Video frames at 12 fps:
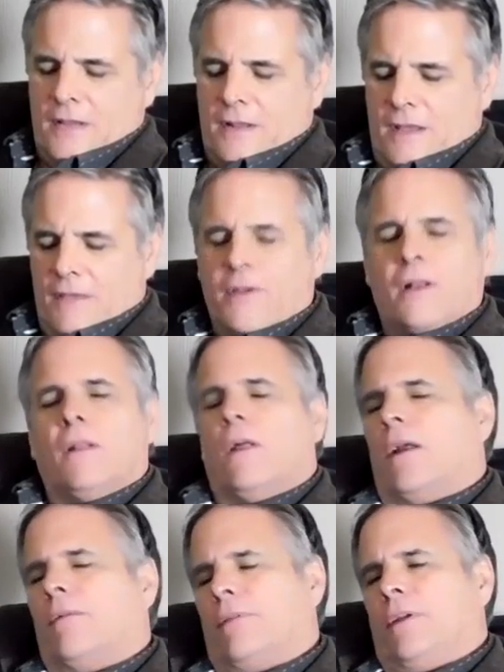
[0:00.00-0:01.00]
I've got a
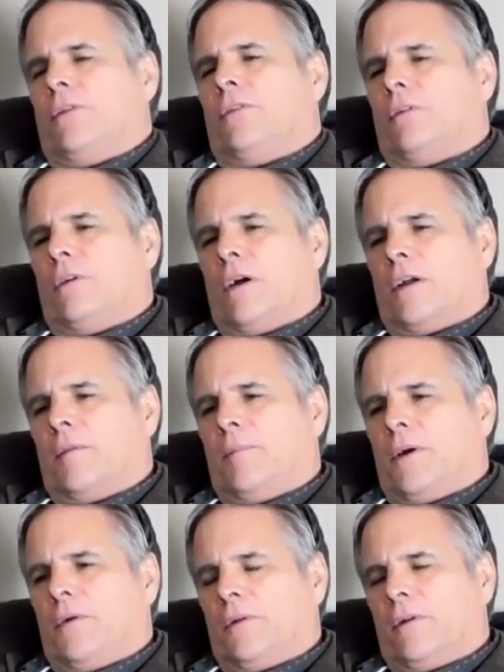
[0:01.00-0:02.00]
lot of things to talk
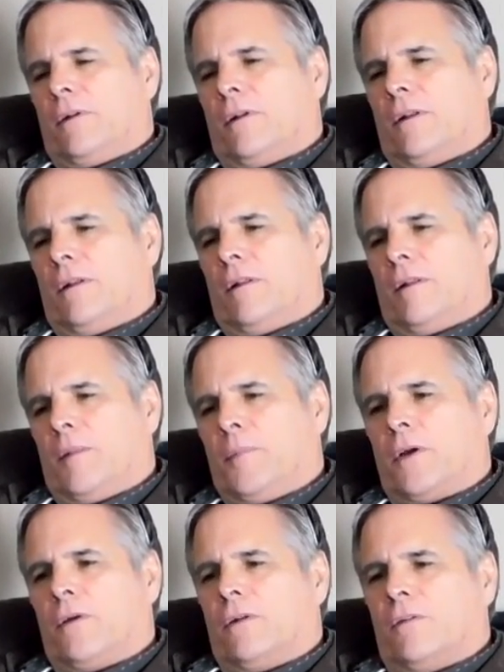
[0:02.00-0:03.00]
about. I'm
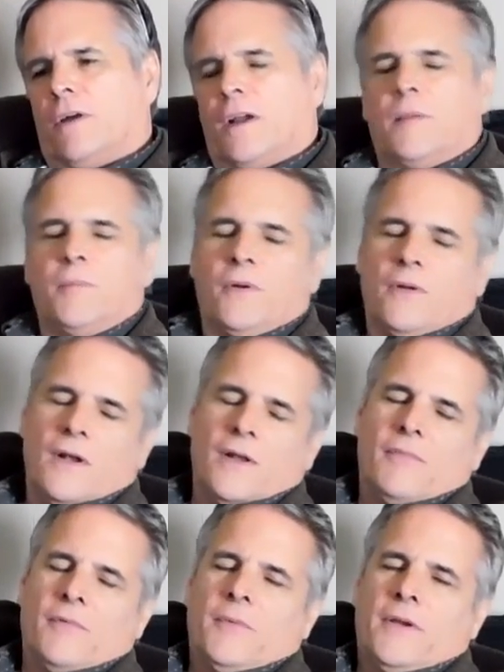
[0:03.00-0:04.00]
not going to talk about all
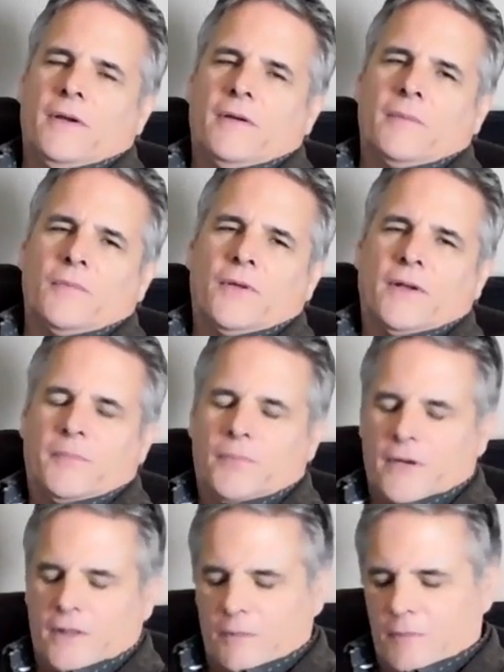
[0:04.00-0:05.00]
of them here. I'm going to
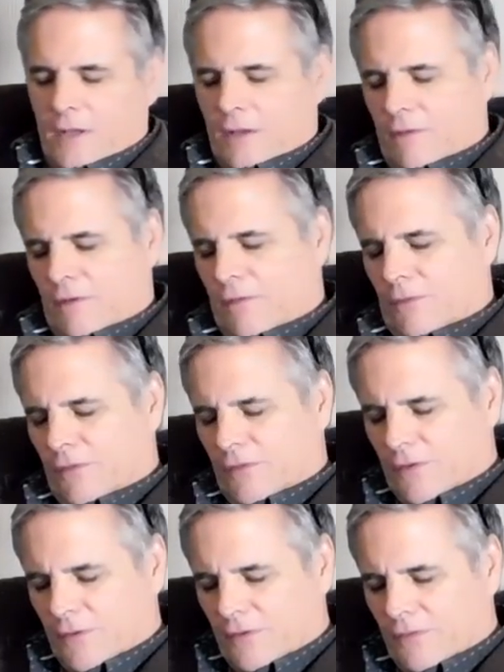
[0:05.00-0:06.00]
break them down into a
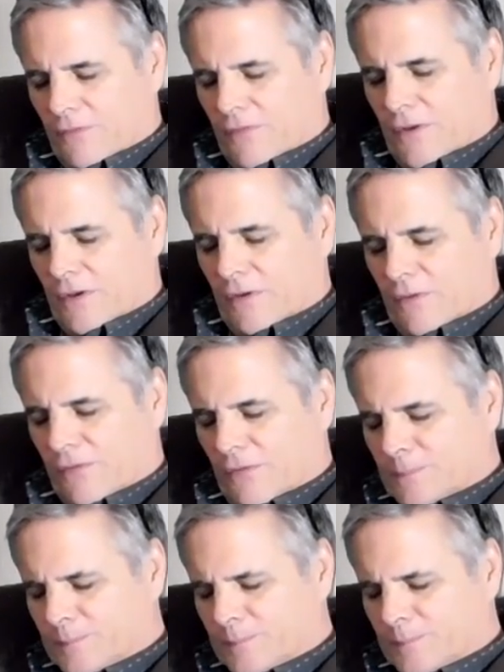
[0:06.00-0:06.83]
series of videos.